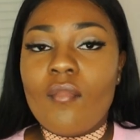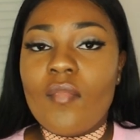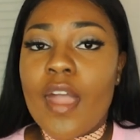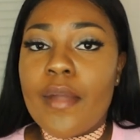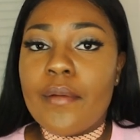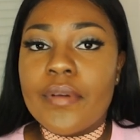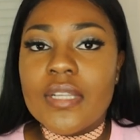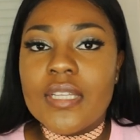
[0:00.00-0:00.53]

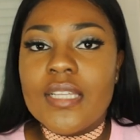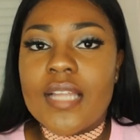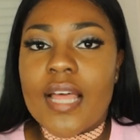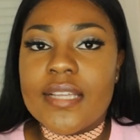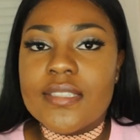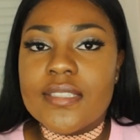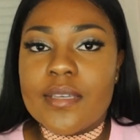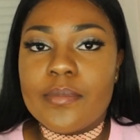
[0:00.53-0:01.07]
I really
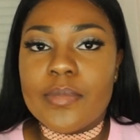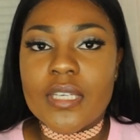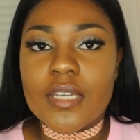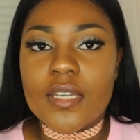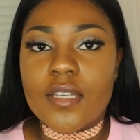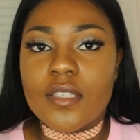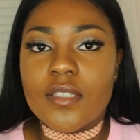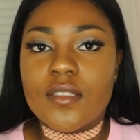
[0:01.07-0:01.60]
liked it
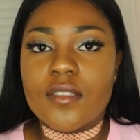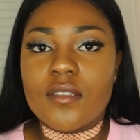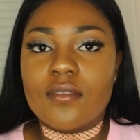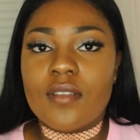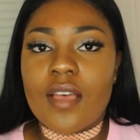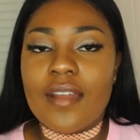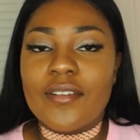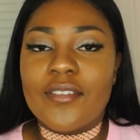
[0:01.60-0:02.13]
because
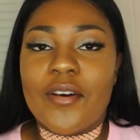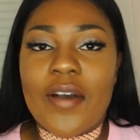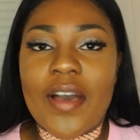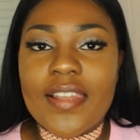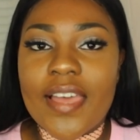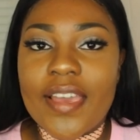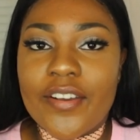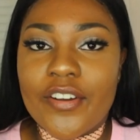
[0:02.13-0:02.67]
I don't know
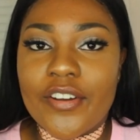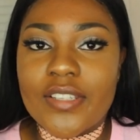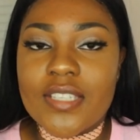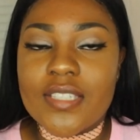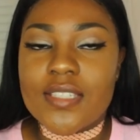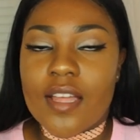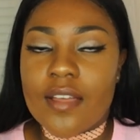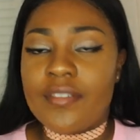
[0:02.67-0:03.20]
I like
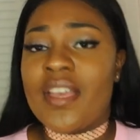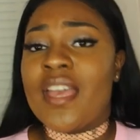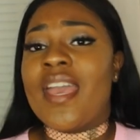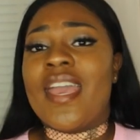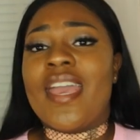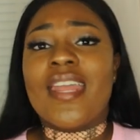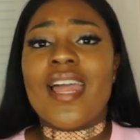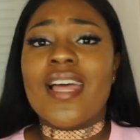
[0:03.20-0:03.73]
girly stuff
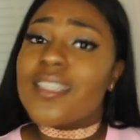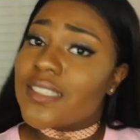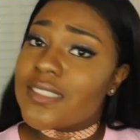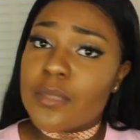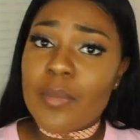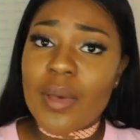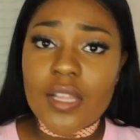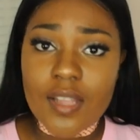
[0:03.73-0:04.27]
and I
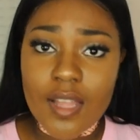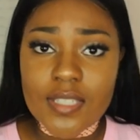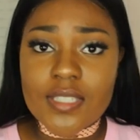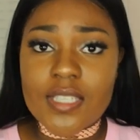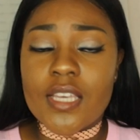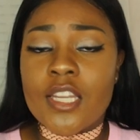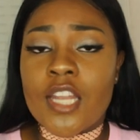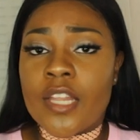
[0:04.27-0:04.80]
looked in my
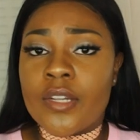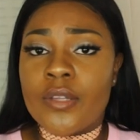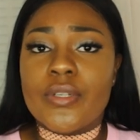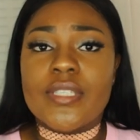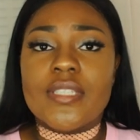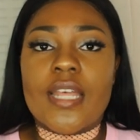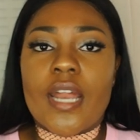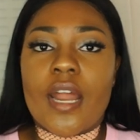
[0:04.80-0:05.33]
closet and I
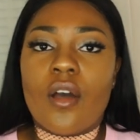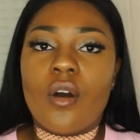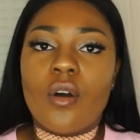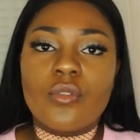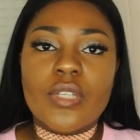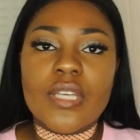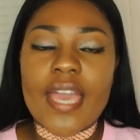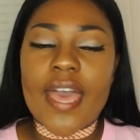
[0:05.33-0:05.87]
noticed that I
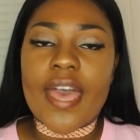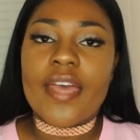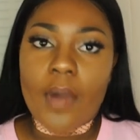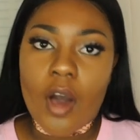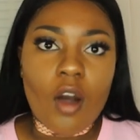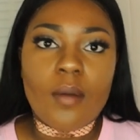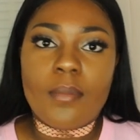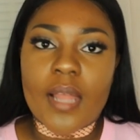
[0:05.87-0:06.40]
only had
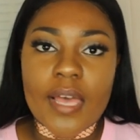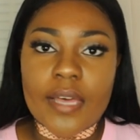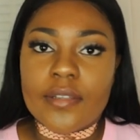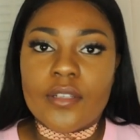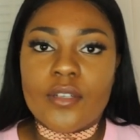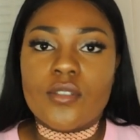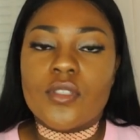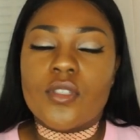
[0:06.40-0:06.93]
all black
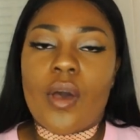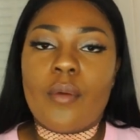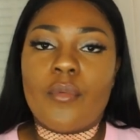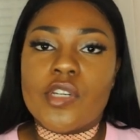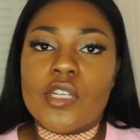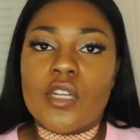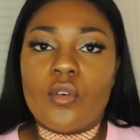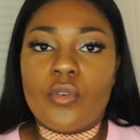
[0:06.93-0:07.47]
clothes so I
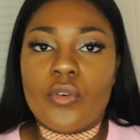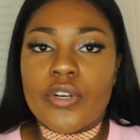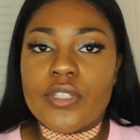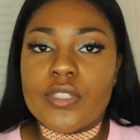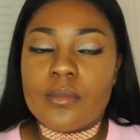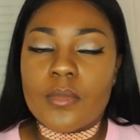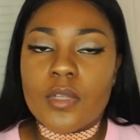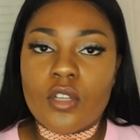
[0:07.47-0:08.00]
wanted to order
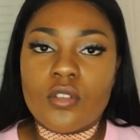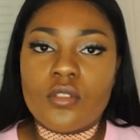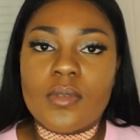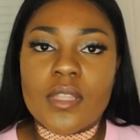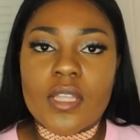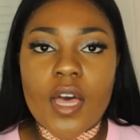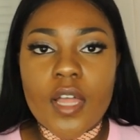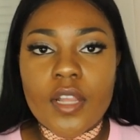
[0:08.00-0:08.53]
some clothes
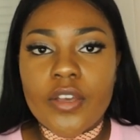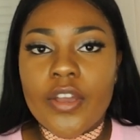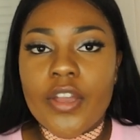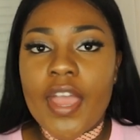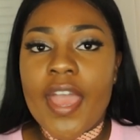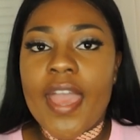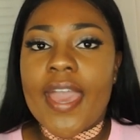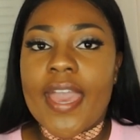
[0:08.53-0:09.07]
with color
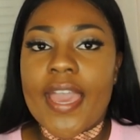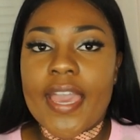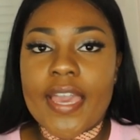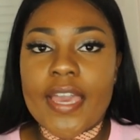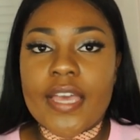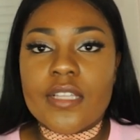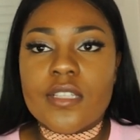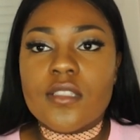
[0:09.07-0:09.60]

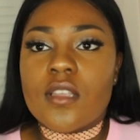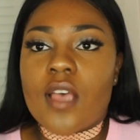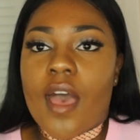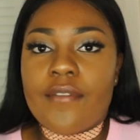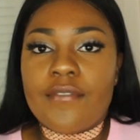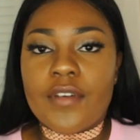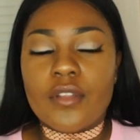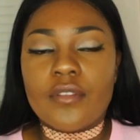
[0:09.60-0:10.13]
and
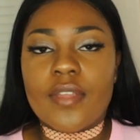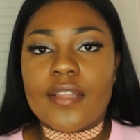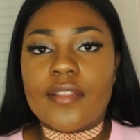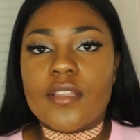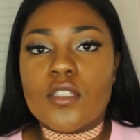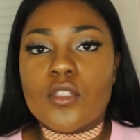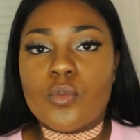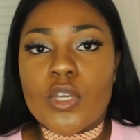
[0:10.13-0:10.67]
I felt
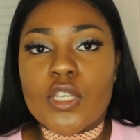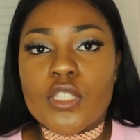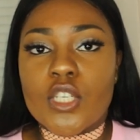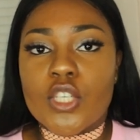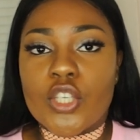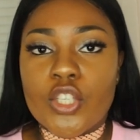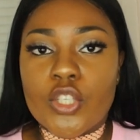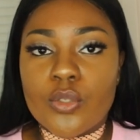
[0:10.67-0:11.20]
that this was
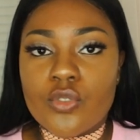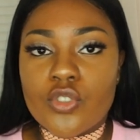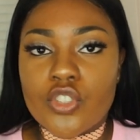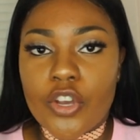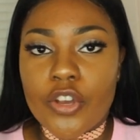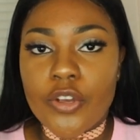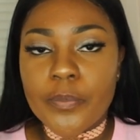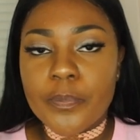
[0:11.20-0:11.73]
a cute
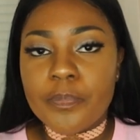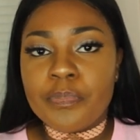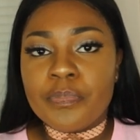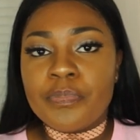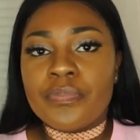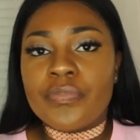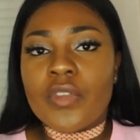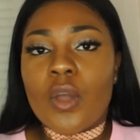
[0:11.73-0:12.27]
shirt
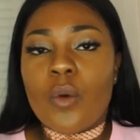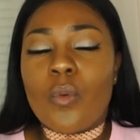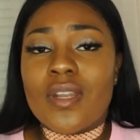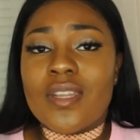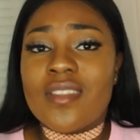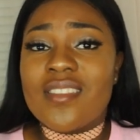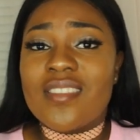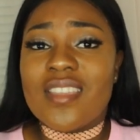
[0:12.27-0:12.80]

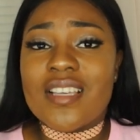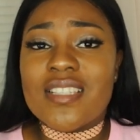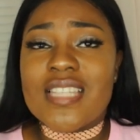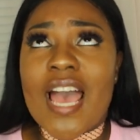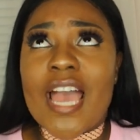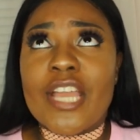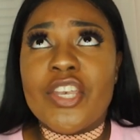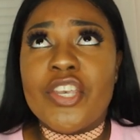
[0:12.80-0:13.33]
one of the things
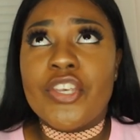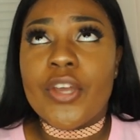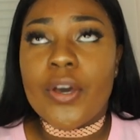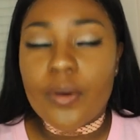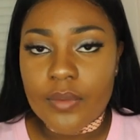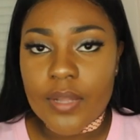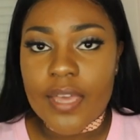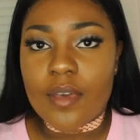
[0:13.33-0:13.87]
I
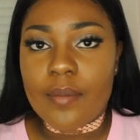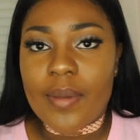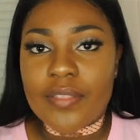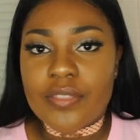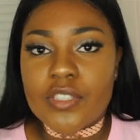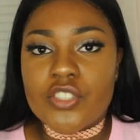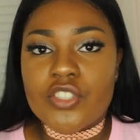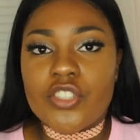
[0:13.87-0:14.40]
don't like
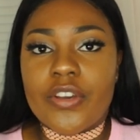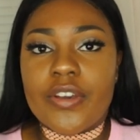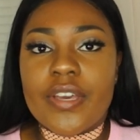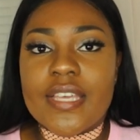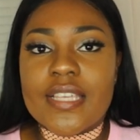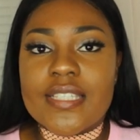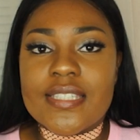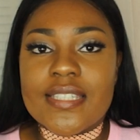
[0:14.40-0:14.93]
about this shirt
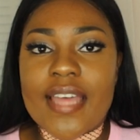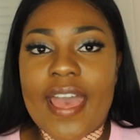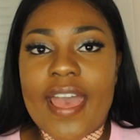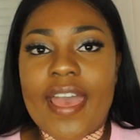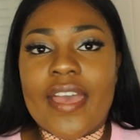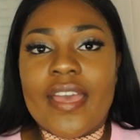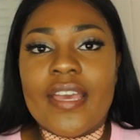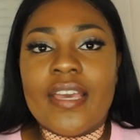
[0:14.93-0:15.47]
is
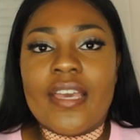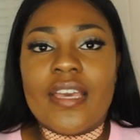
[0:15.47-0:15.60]
that